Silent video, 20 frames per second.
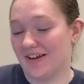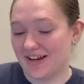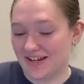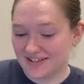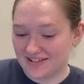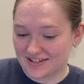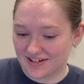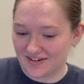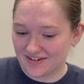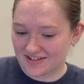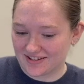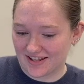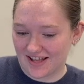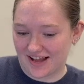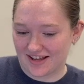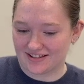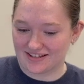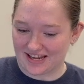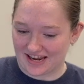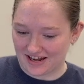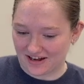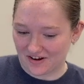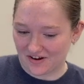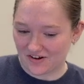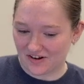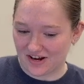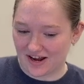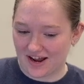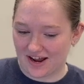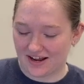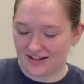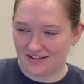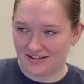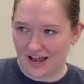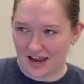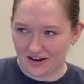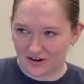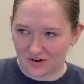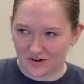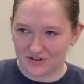It starts in the SA node and
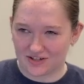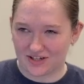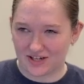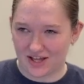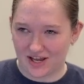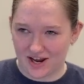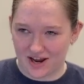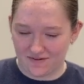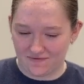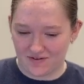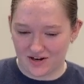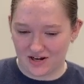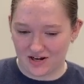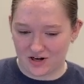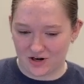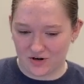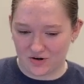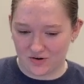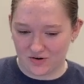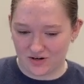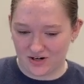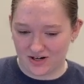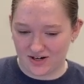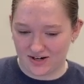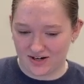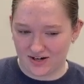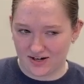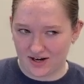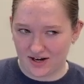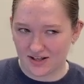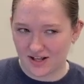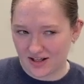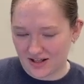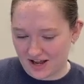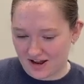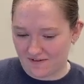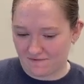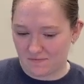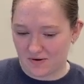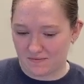then goes to the AV node and then the
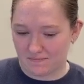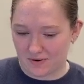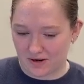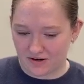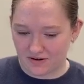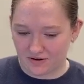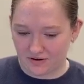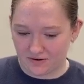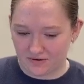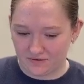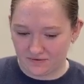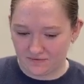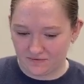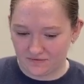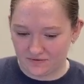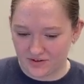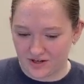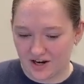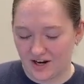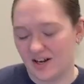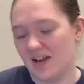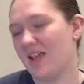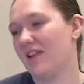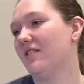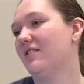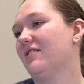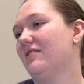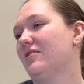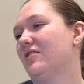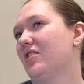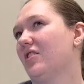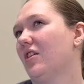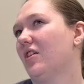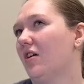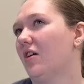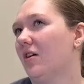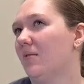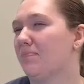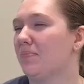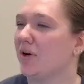AV bundle and then to
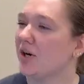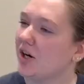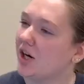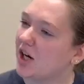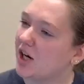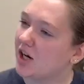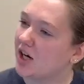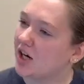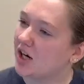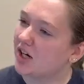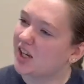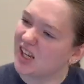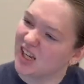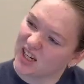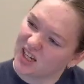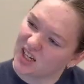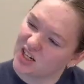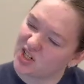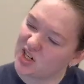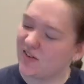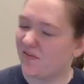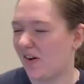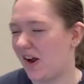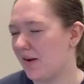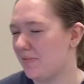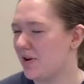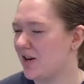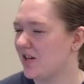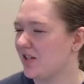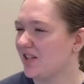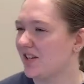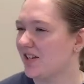the Purkinje fibers.